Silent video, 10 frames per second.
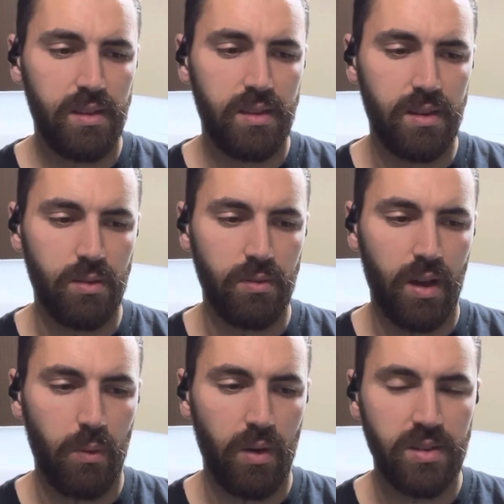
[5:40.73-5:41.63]
you know,
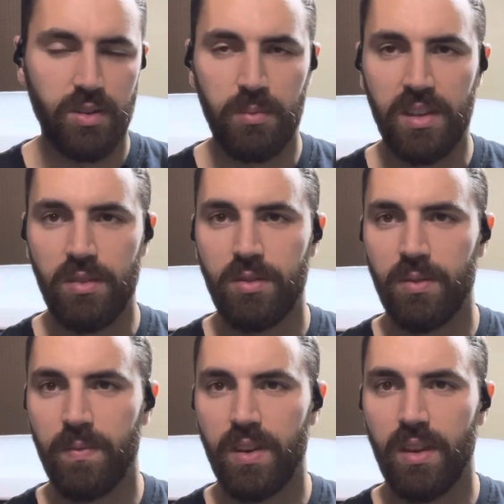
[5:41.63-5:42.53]
not watch so many
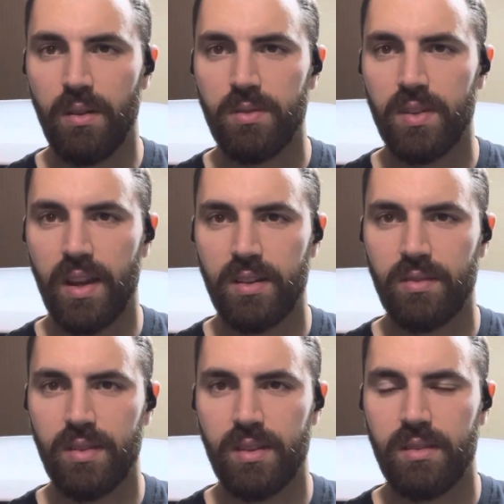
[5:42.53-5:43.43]
YouTube videos and
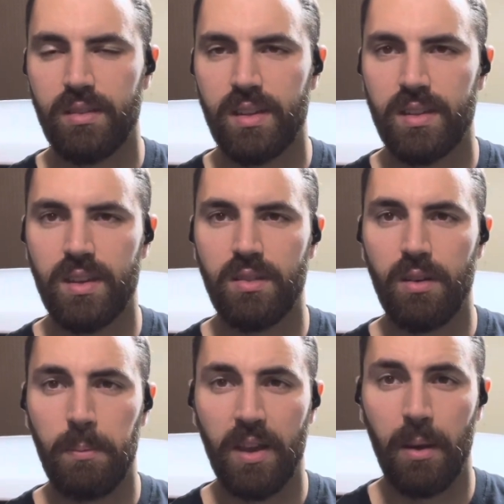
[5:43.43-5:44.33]
actually continue to
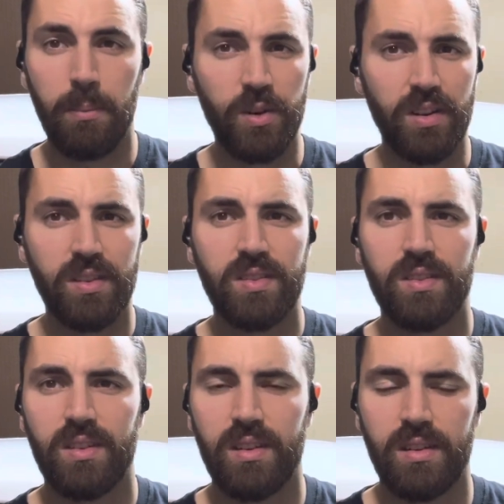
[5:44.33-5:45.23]
pick up books
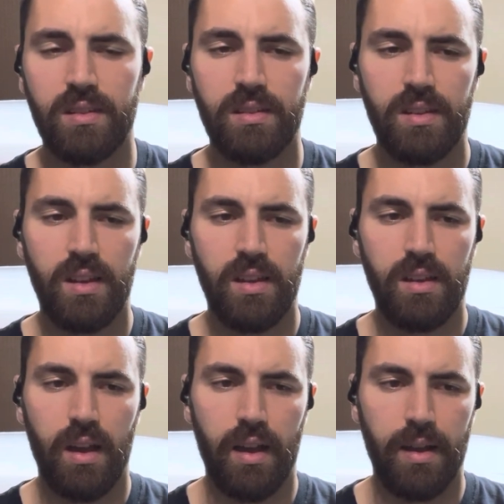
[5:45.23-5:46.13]
and,
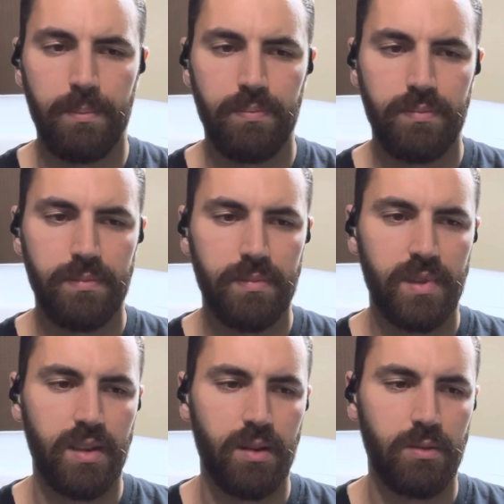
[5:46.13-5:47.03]
um,
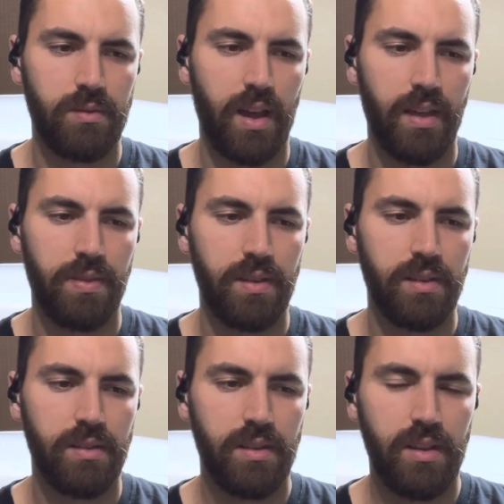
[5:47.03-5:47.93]
you know, not
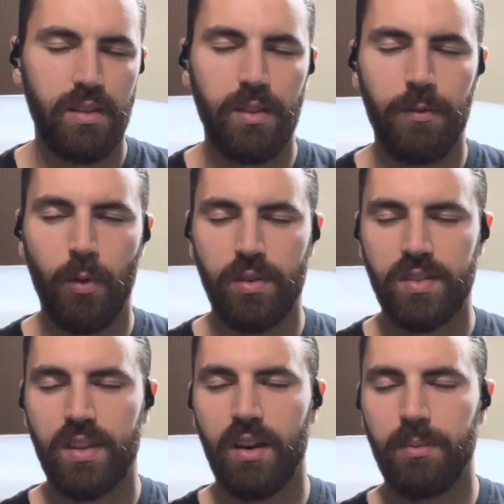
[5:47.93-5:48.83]
the, the
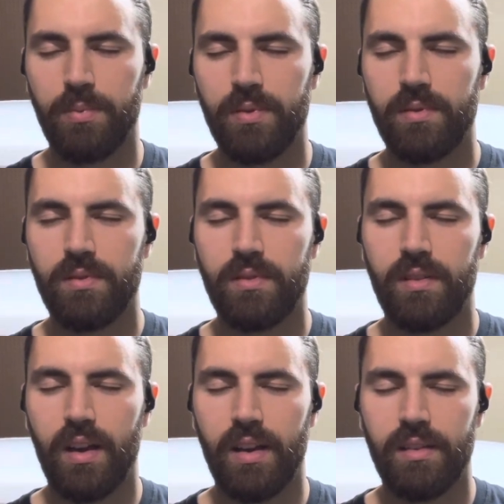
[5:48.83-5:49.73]
Forrest Gump,
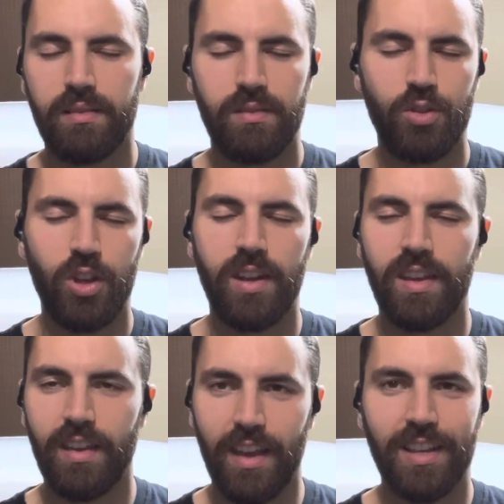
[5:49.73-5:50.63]
uh,
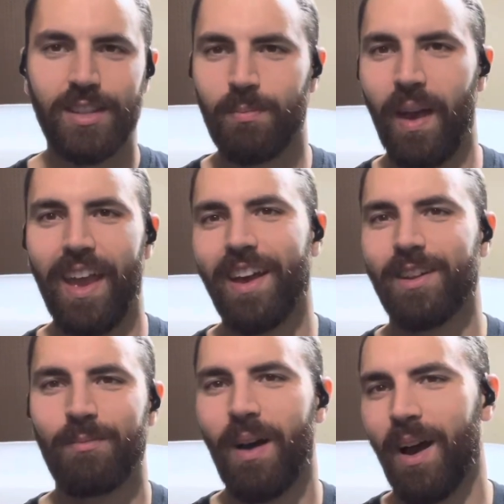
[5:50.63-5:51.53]
Jenny,
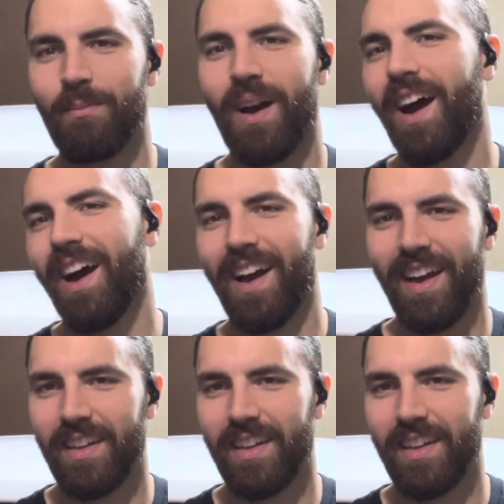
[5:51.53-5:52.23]
expand my mind